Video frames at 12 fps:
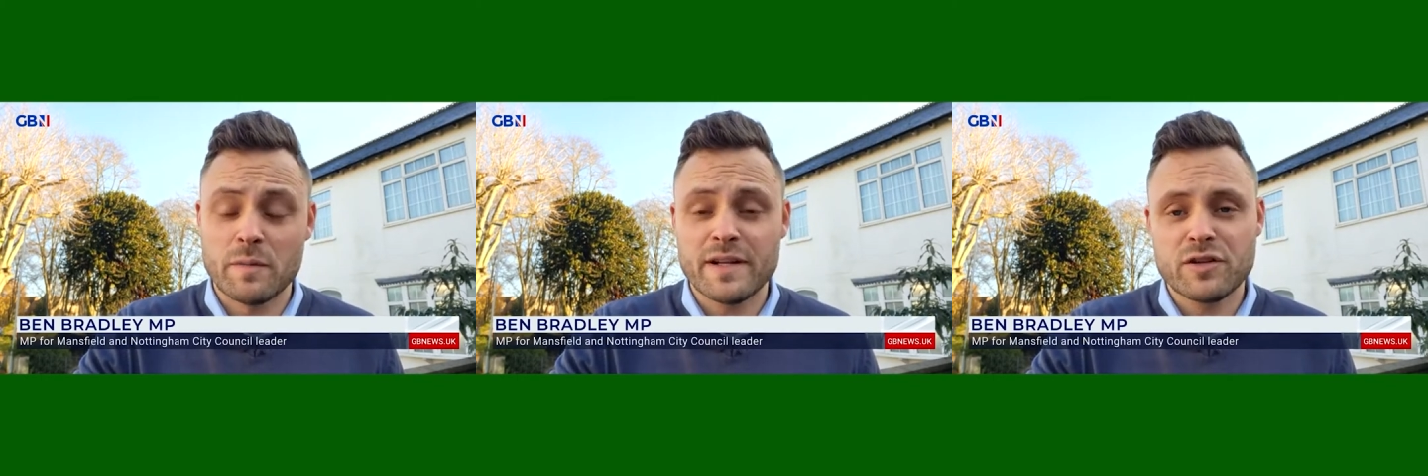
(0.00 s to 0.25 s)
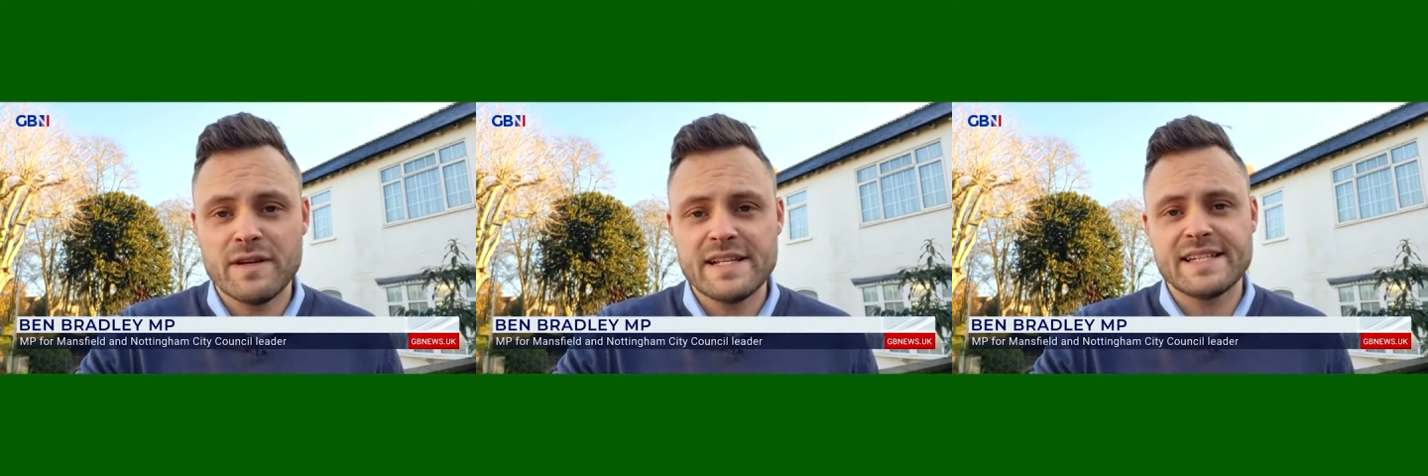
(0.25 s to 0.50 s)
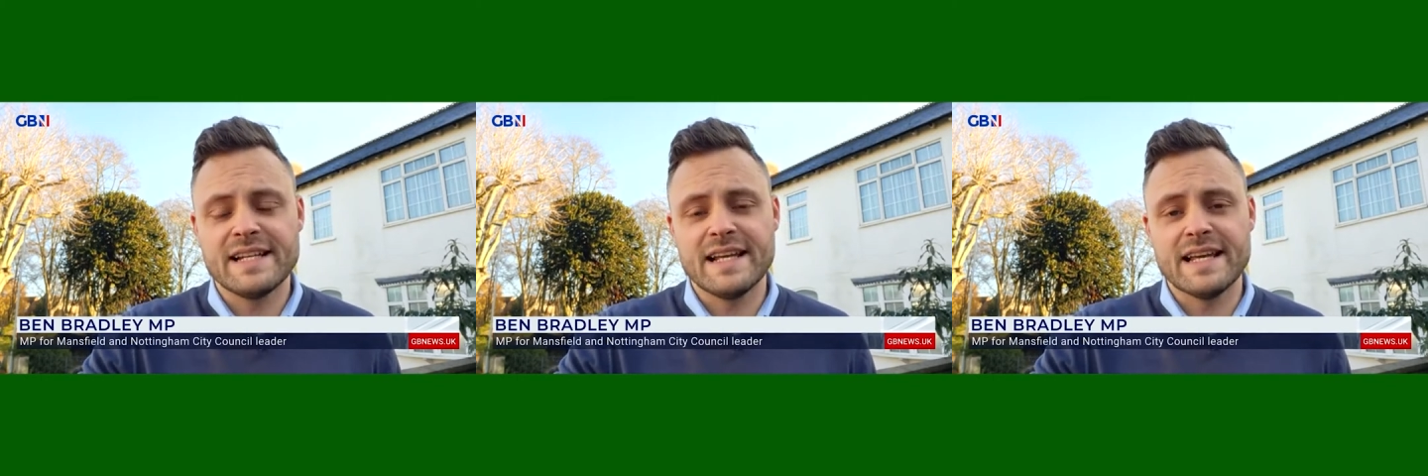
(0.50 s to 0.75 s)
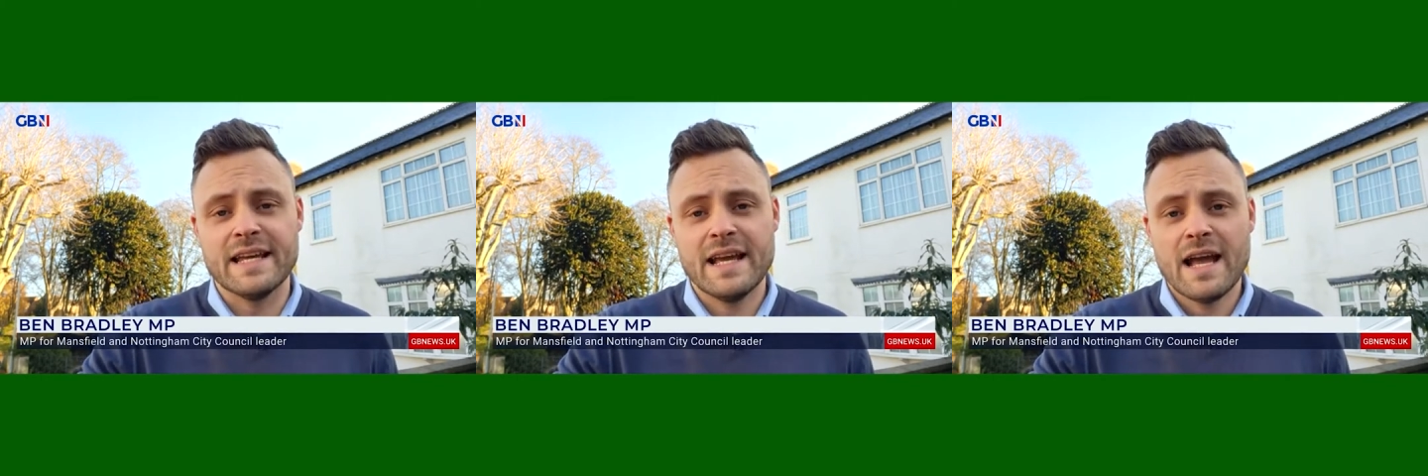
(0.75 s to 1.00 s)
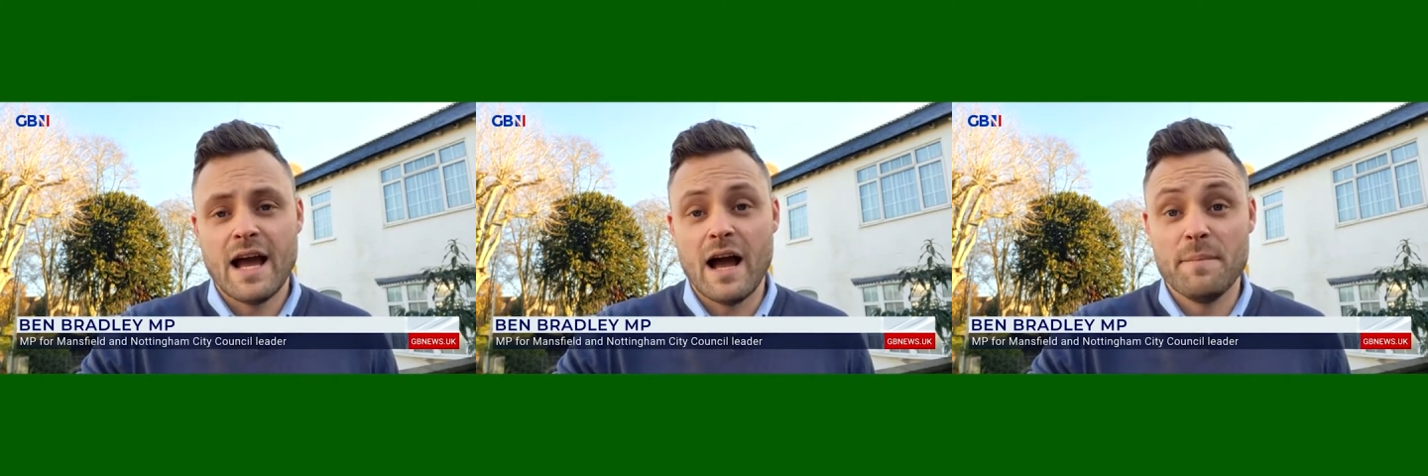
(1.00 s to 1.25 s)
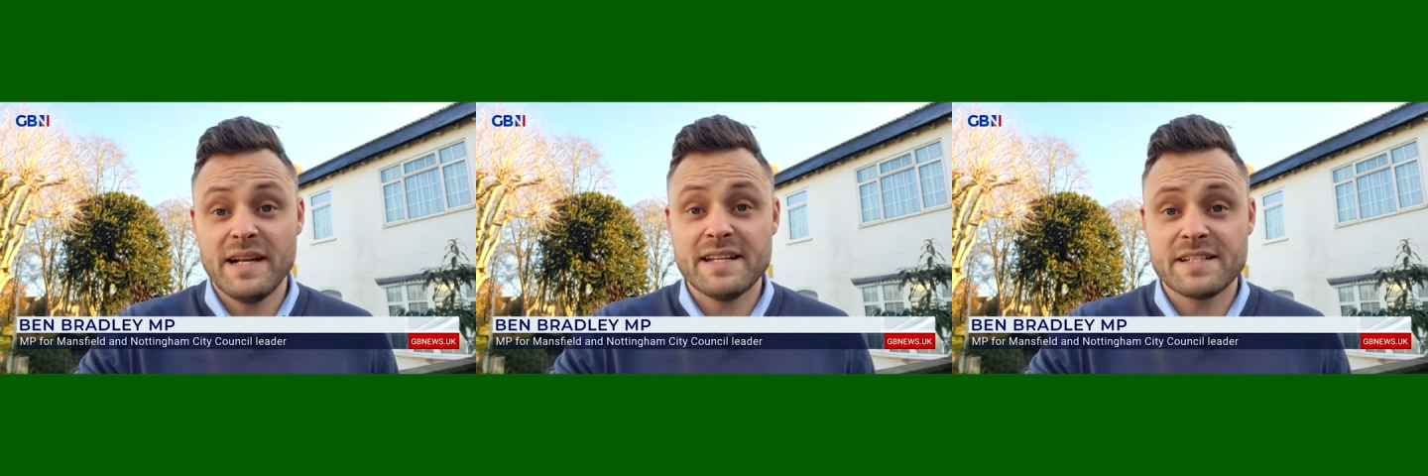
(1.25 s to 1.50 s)
But increasingly,
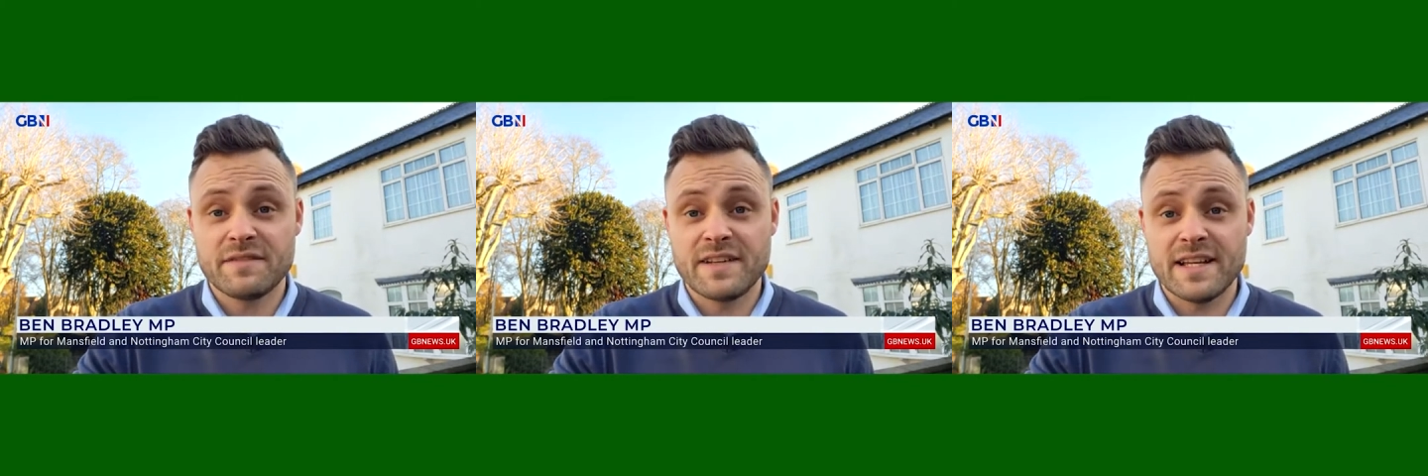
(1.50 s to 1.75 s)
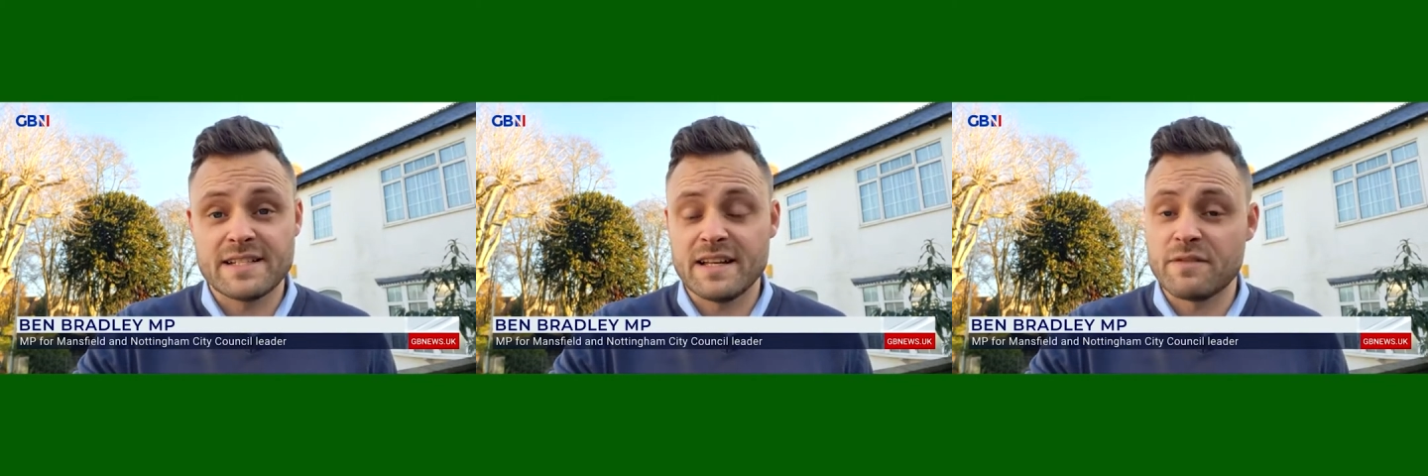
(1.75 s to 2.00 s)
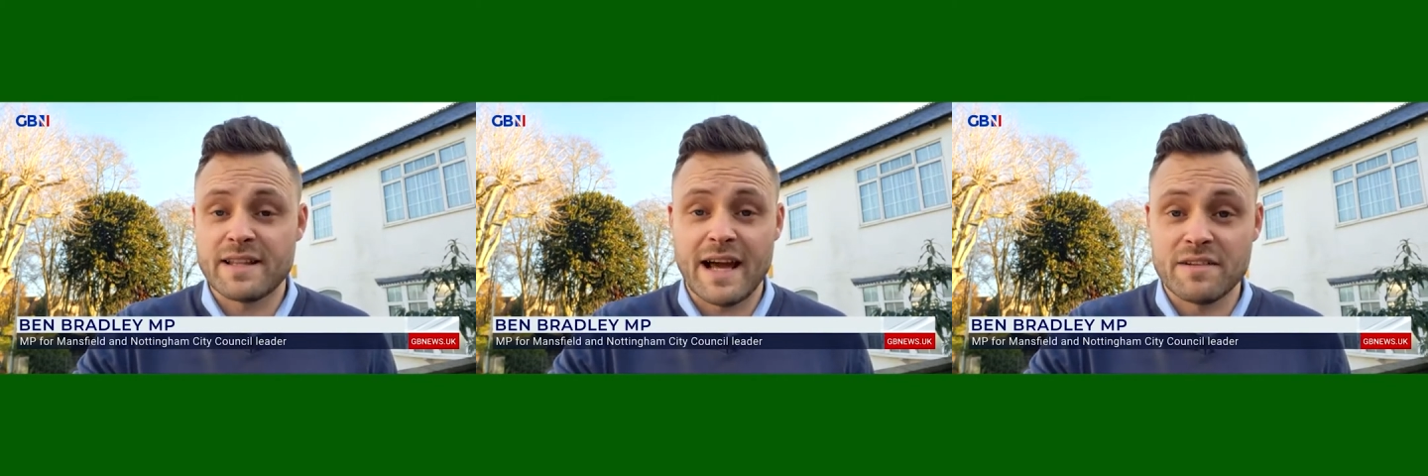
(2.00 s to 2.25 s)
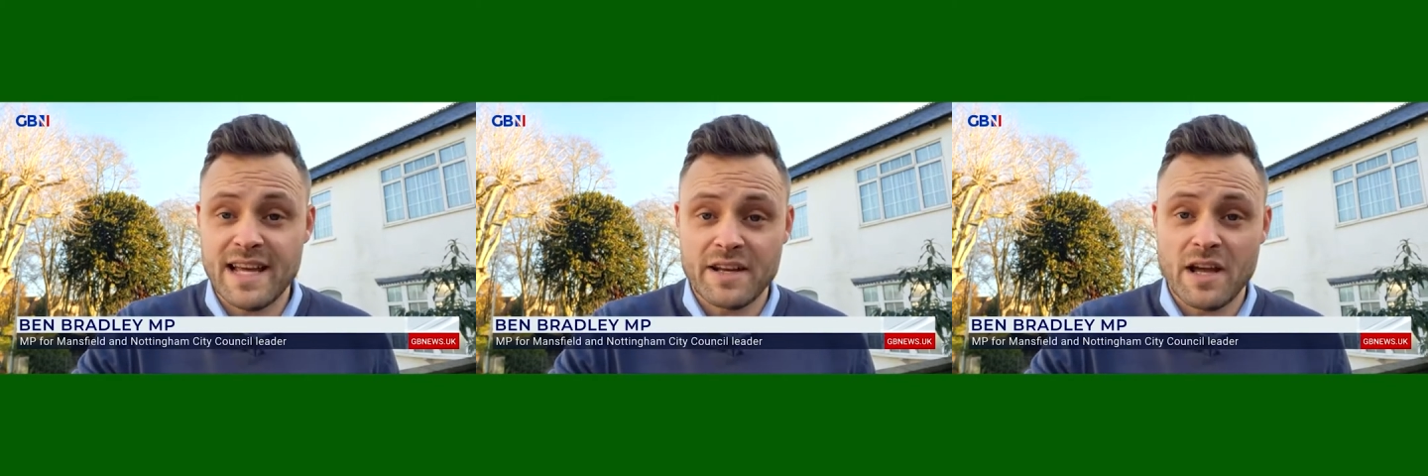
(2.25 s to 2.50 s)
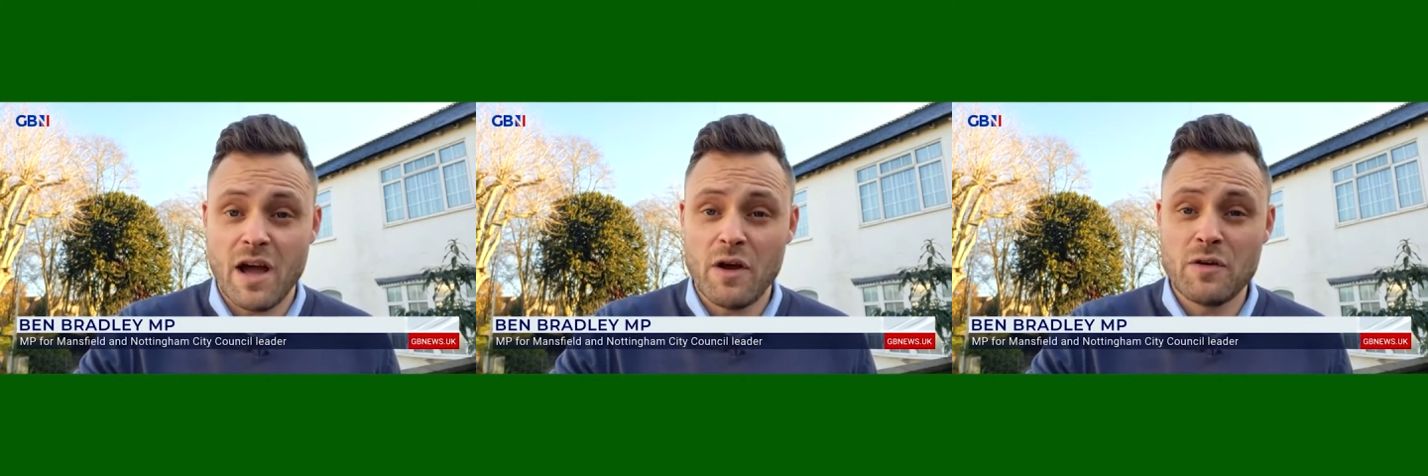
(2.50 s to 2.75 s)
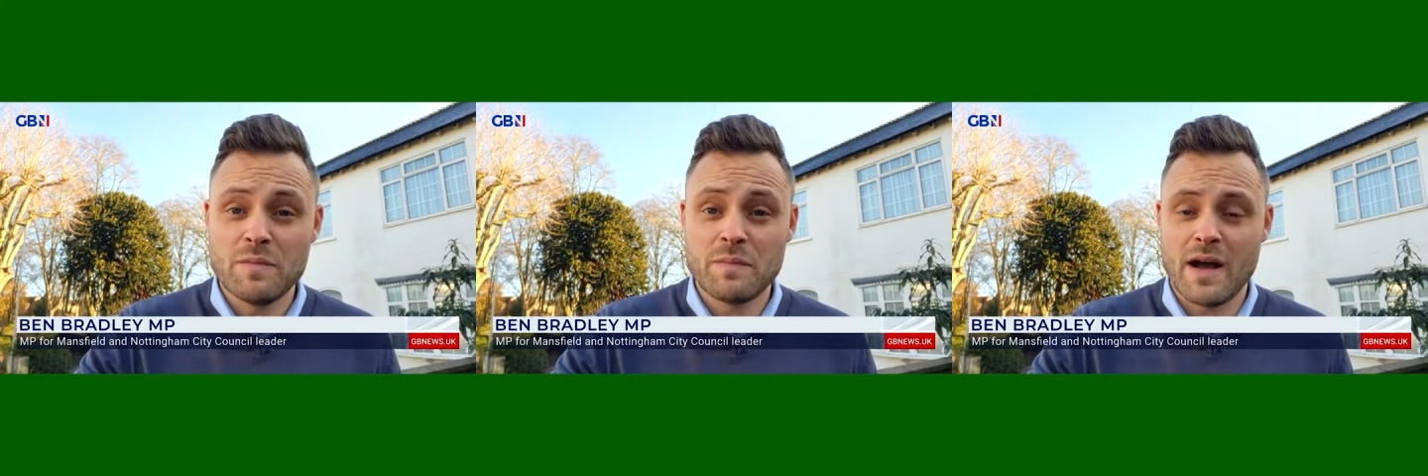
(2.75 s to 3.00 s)
millions of kids live without dad at
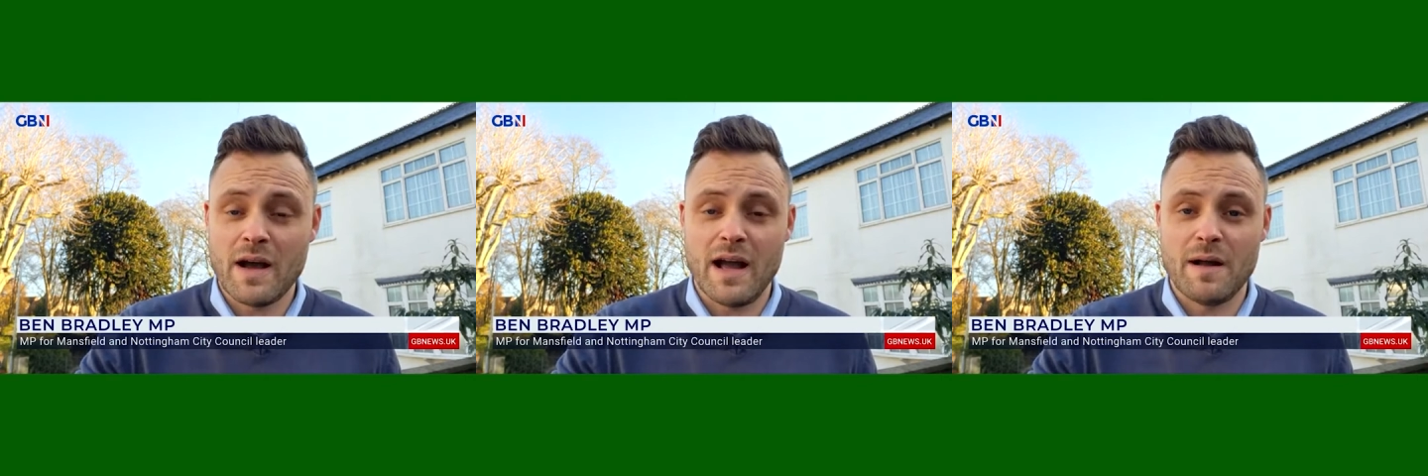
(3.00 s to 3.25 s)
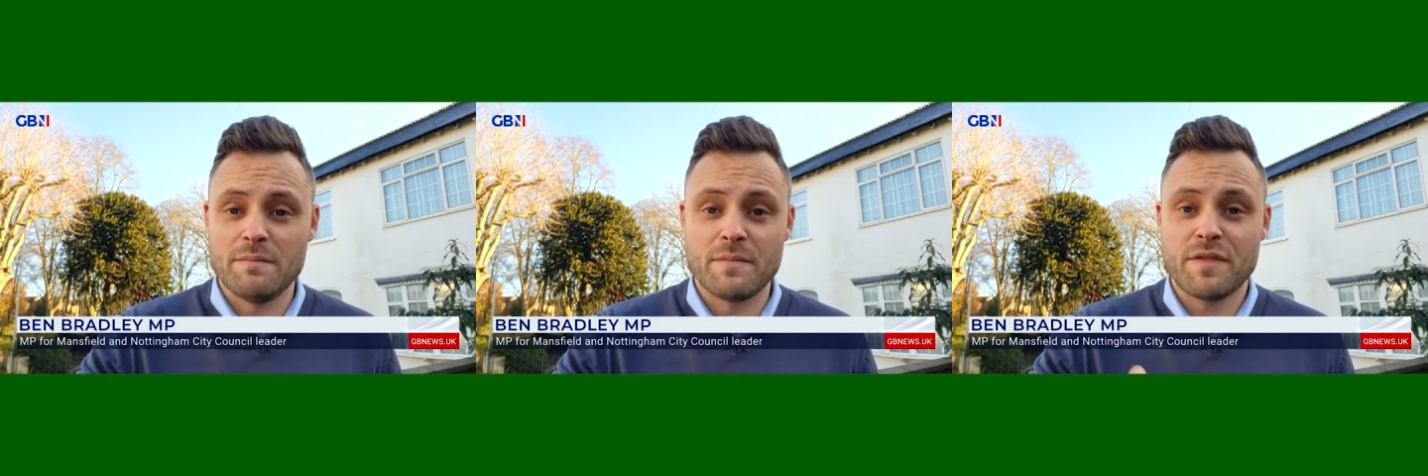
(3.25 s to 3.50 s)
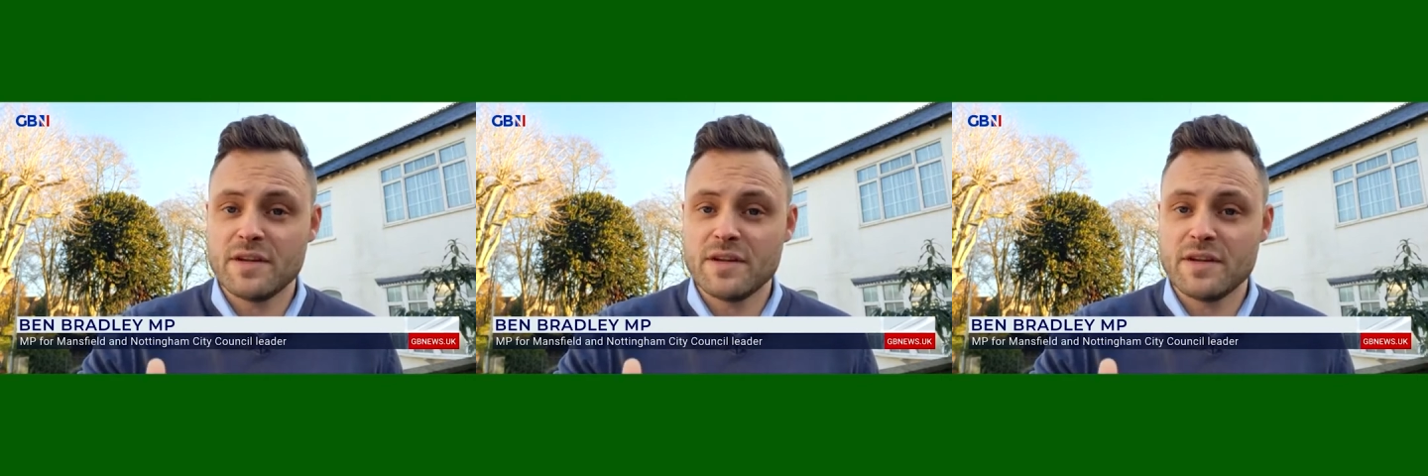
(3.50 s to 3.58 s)
home.